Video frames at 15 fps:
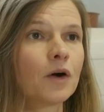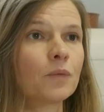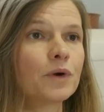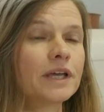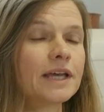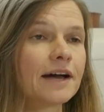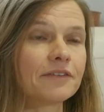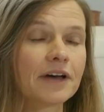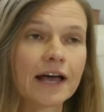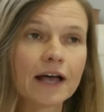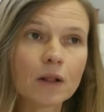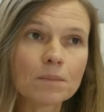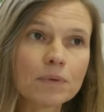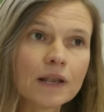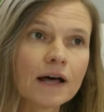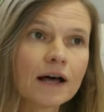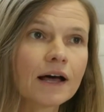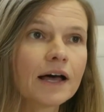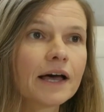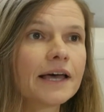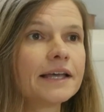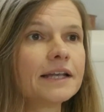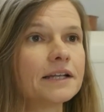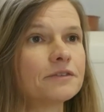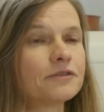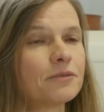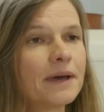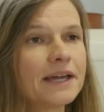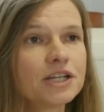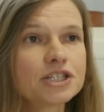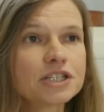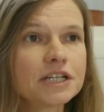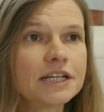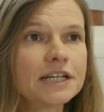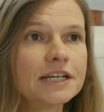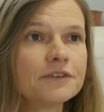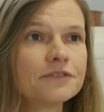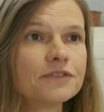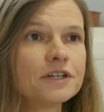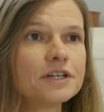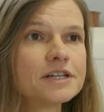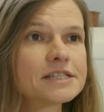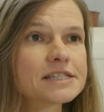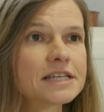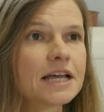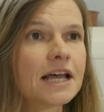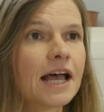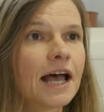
We have a helpline, information leaflets,